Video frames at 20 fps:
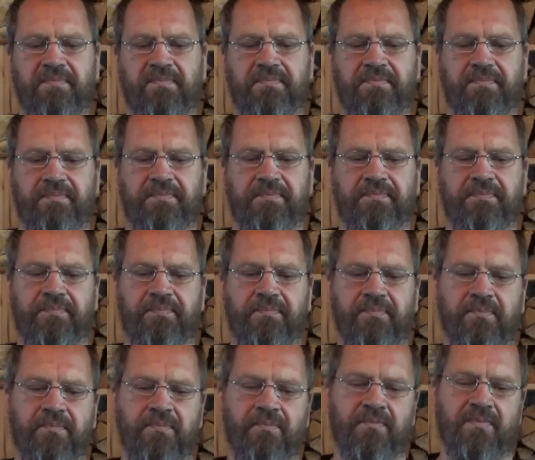Hmm.
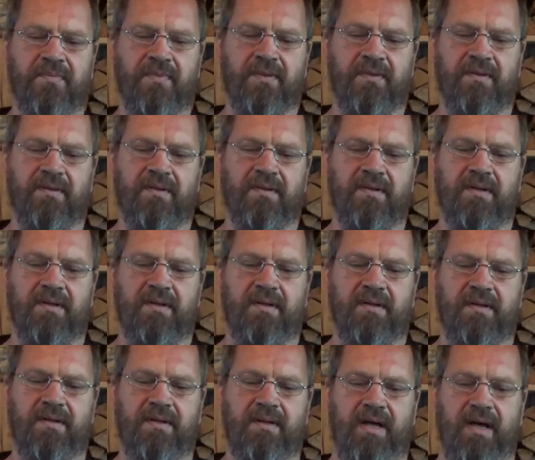
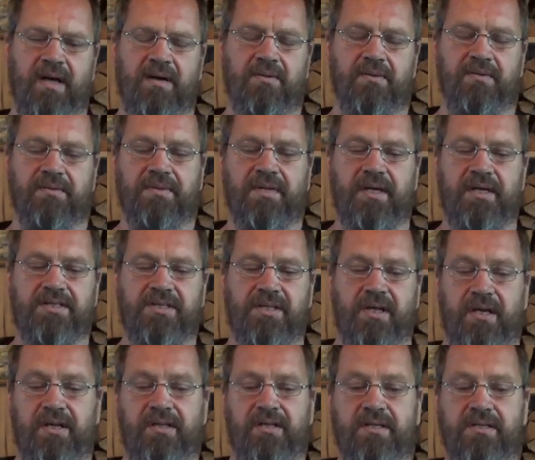Now they
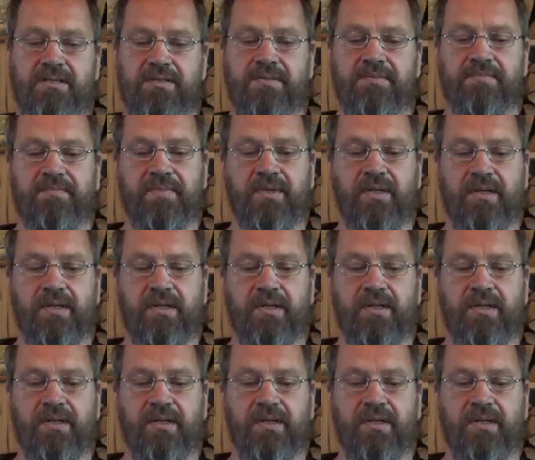say this